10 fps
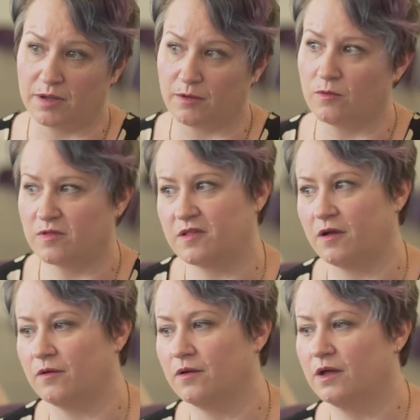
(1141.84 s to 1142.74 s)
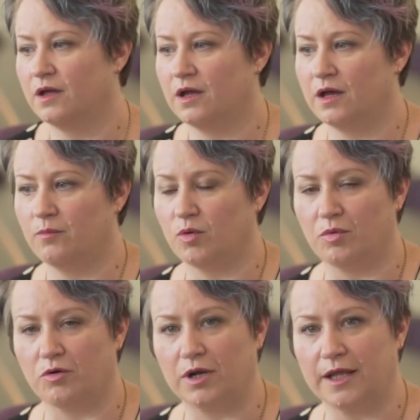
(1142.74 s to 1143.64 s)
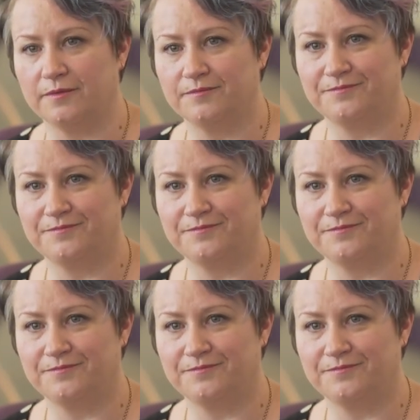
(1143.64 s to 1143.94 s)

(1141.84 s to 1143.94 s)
but also more broadly.